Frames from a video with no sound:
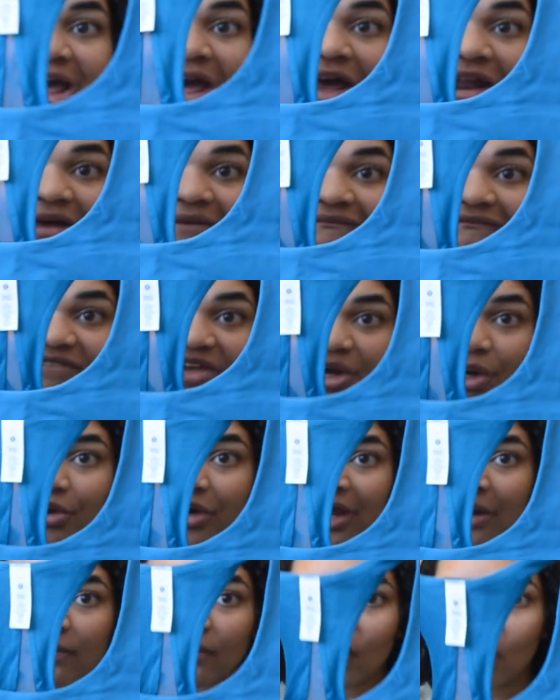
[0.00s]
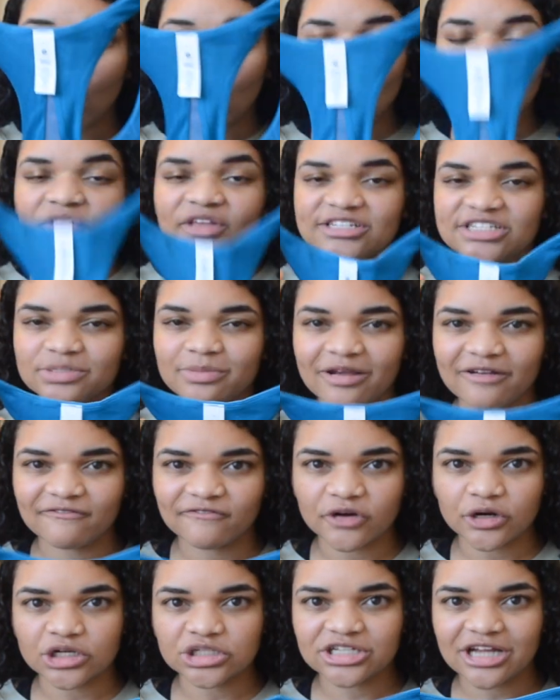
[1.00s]
an Invigorate bra. This is my
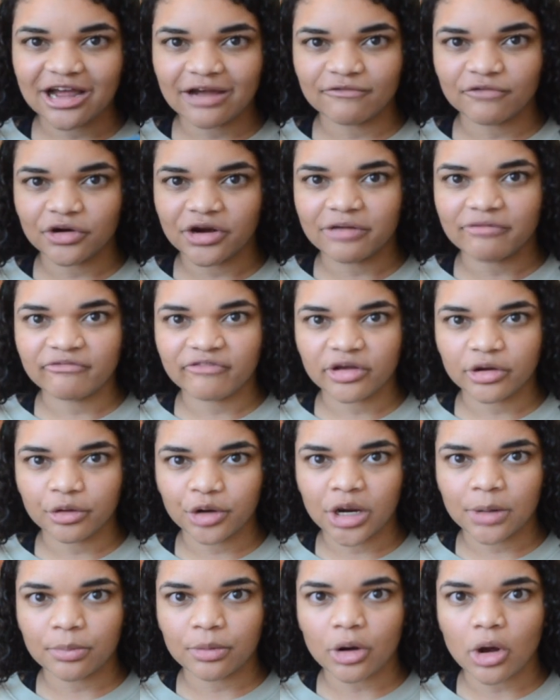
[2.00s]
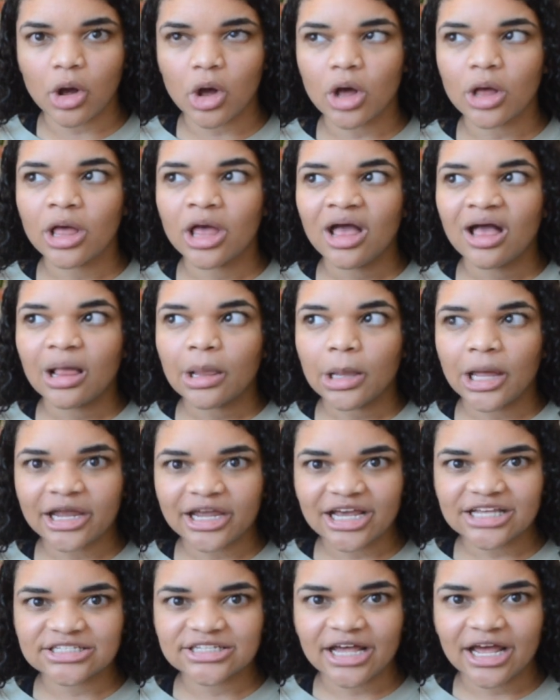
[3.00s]
first ever Invigorate bra. Like
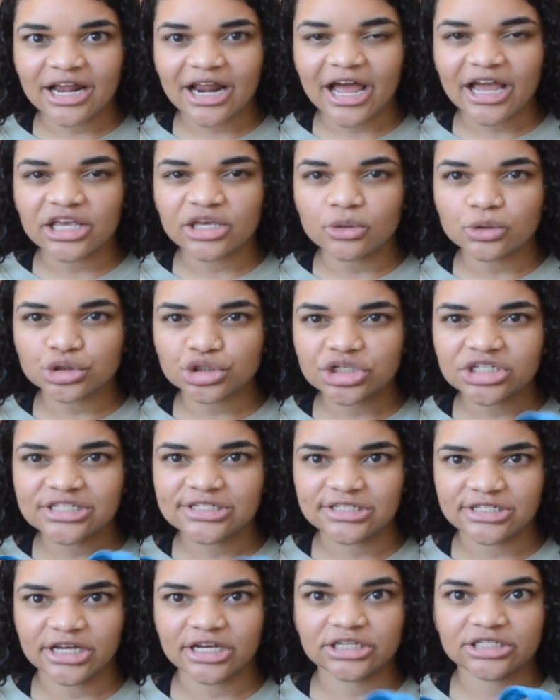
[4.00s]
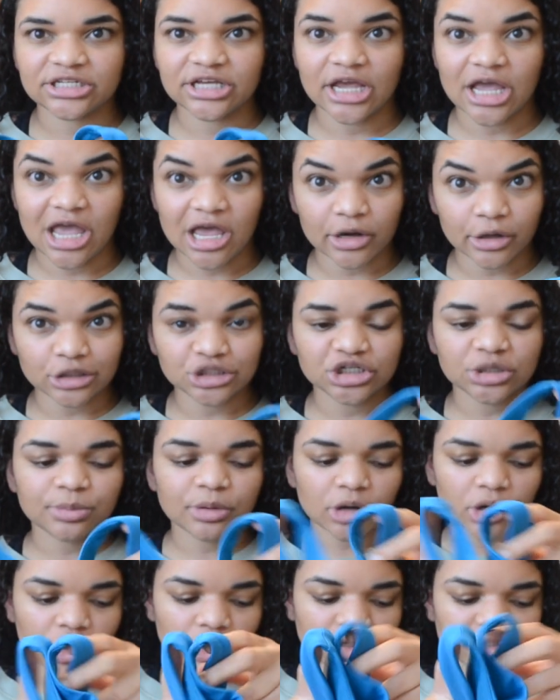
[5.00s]
I said, I usually stick to Energy
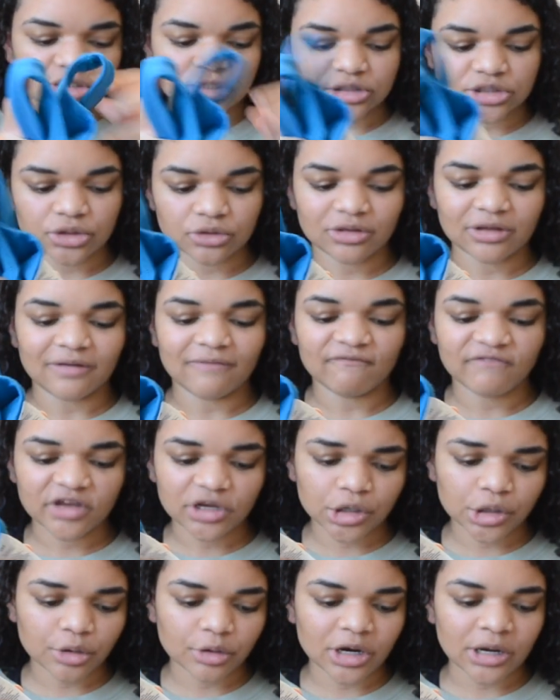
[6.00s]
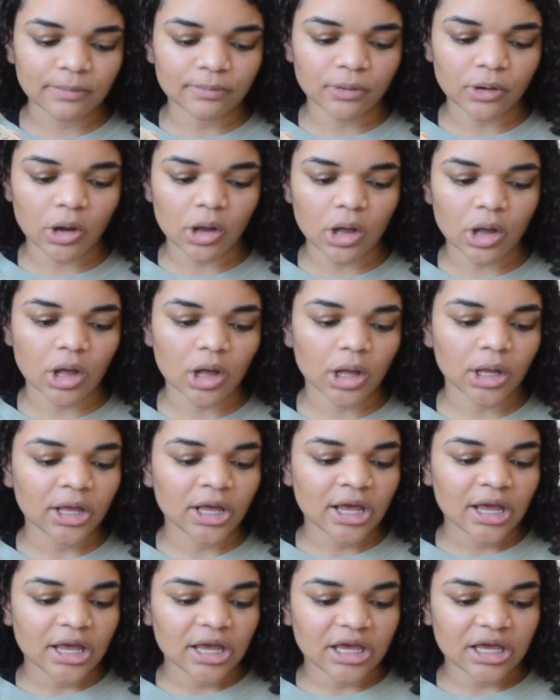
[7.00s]
bras, so the Invigorate bra
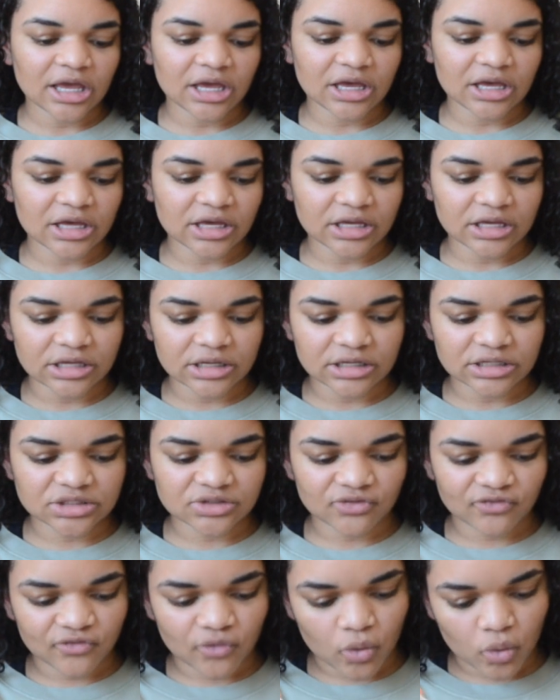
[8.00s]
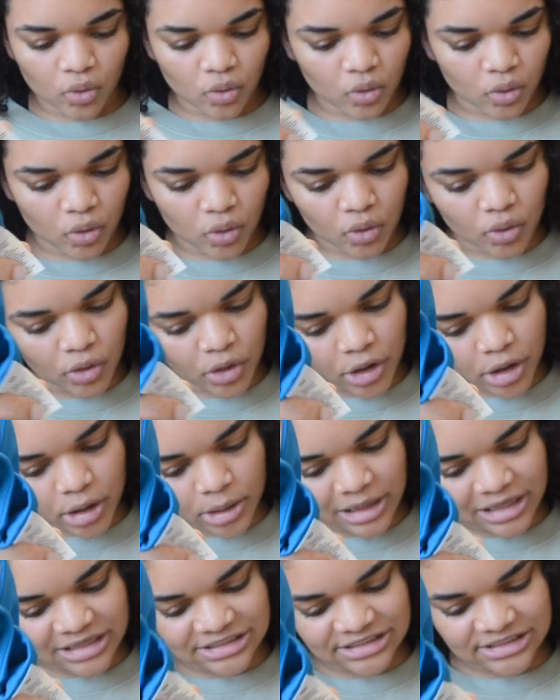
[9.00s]
is
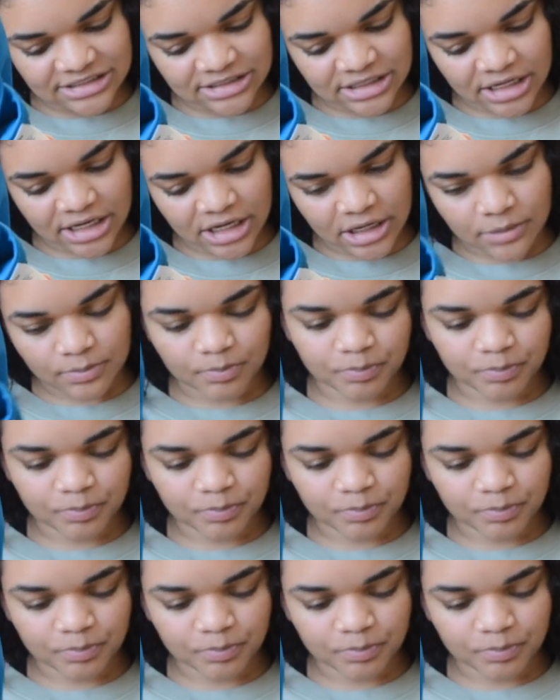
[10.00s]
for, let's see,